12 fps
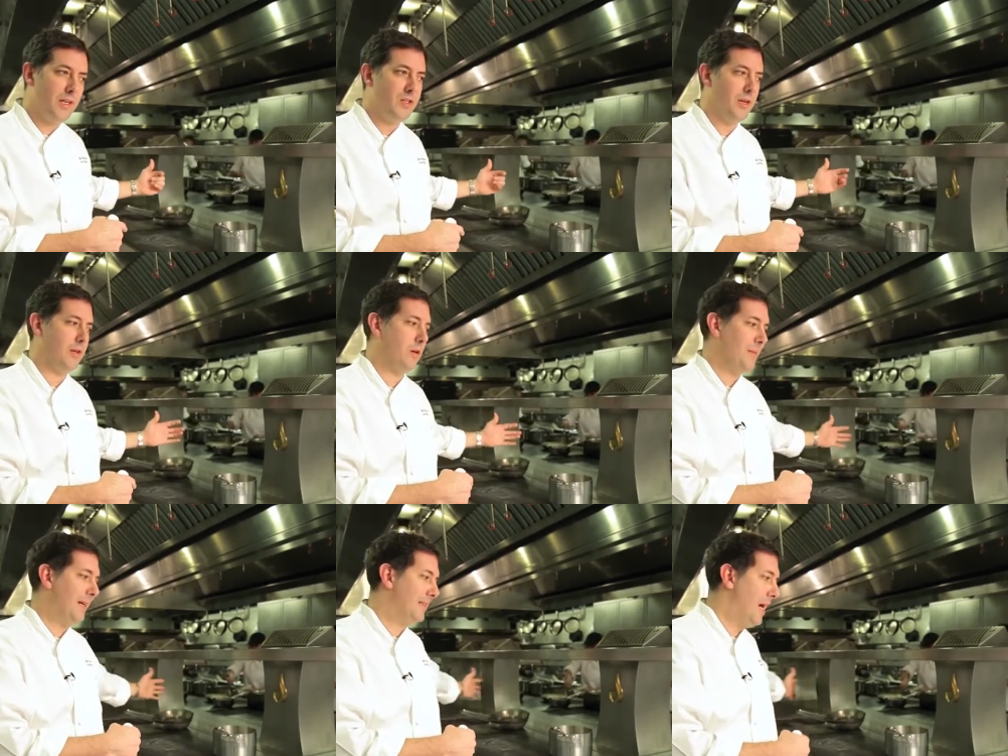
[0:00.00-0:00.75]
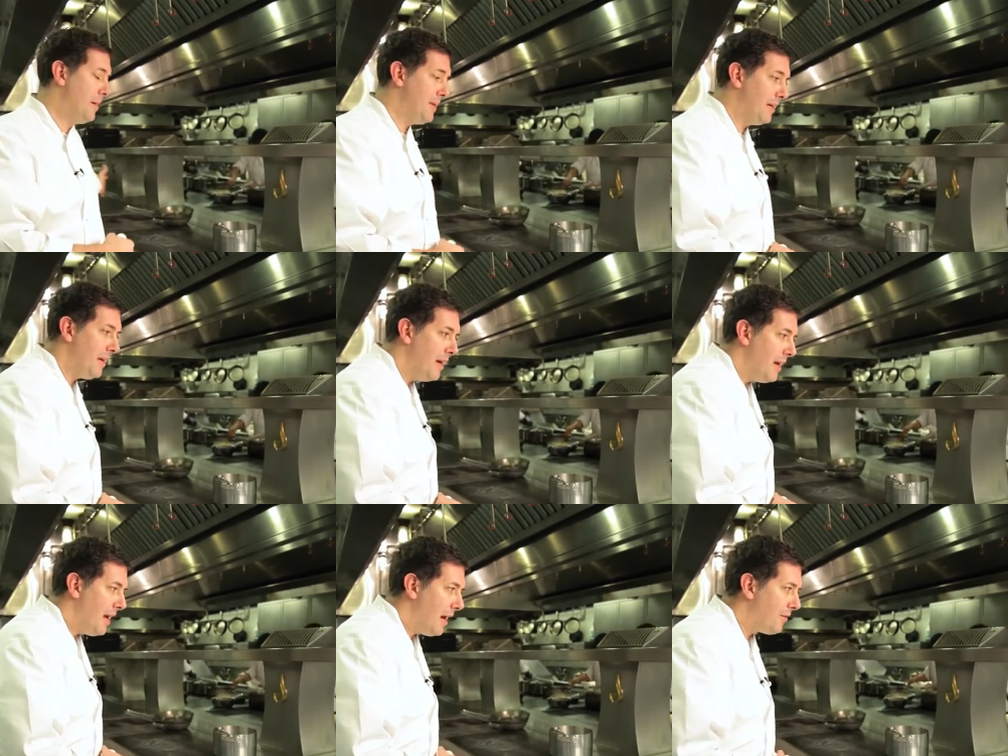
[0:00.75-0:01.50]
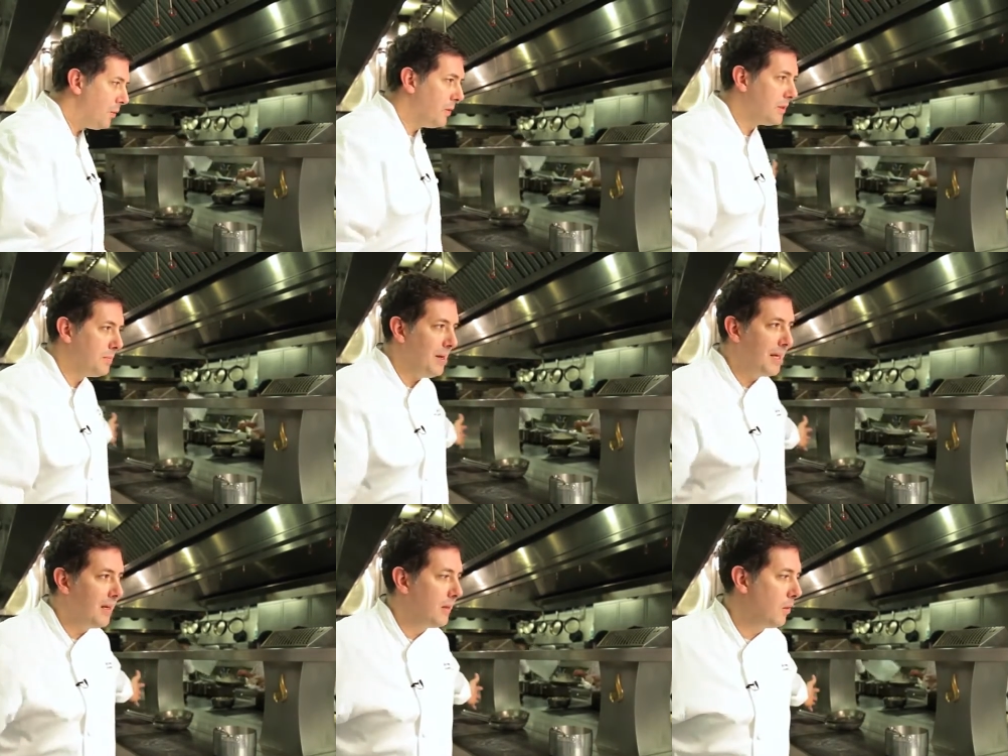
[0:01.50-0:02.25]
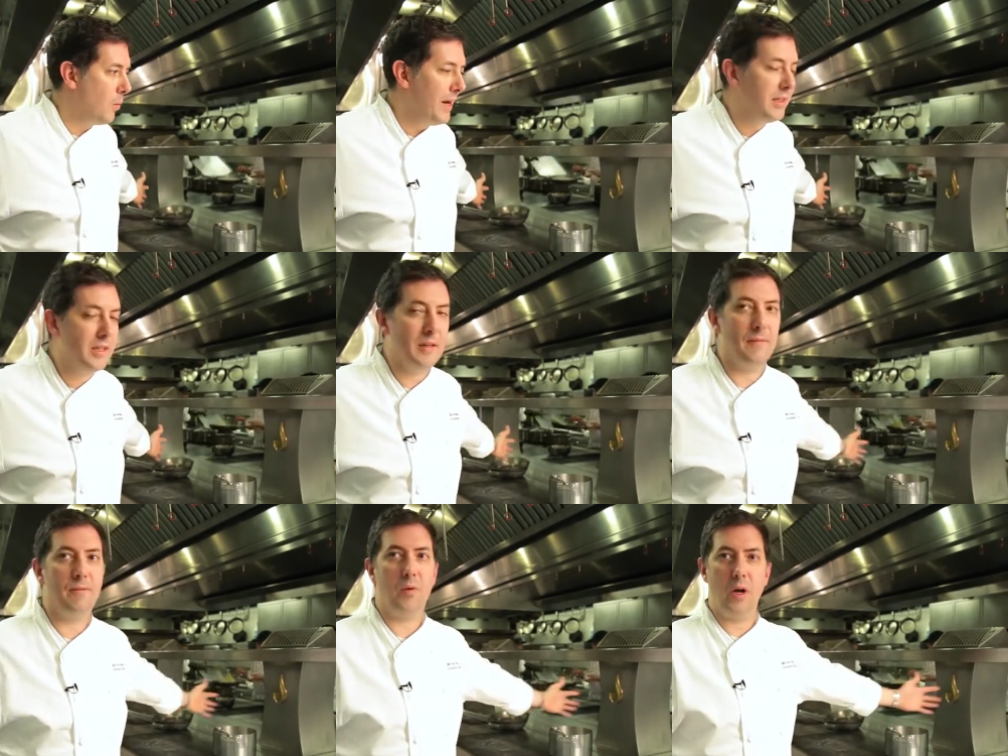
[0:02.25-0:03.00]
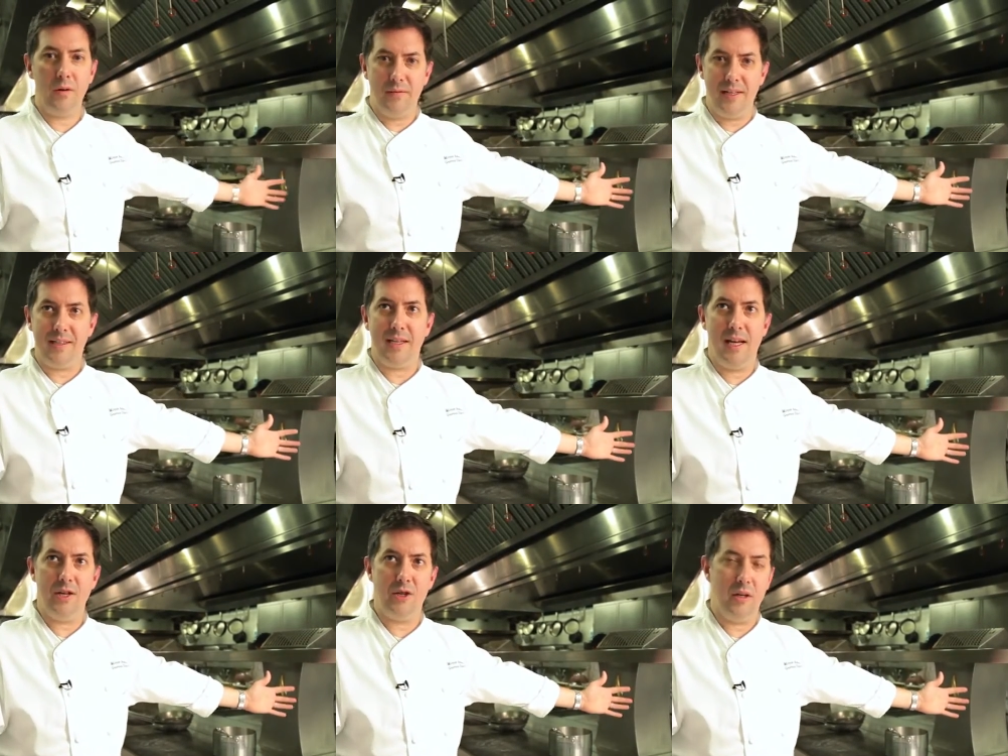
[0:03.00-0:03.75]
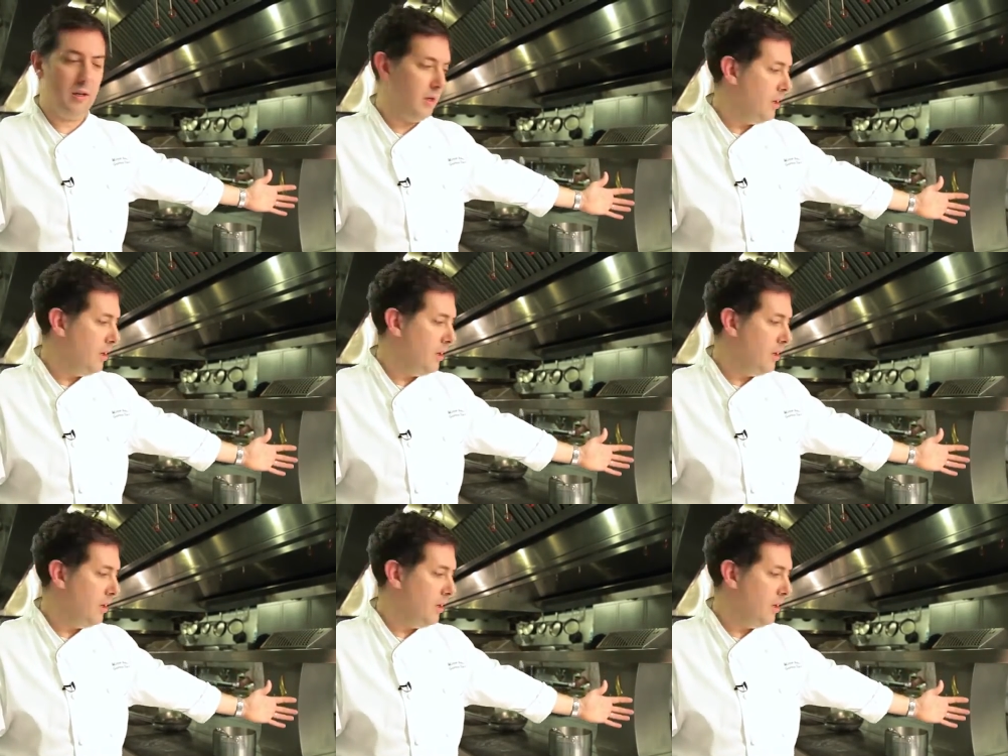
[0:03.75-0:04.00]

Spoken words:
each other about timing. Everyone's making their way to the front of this kitchen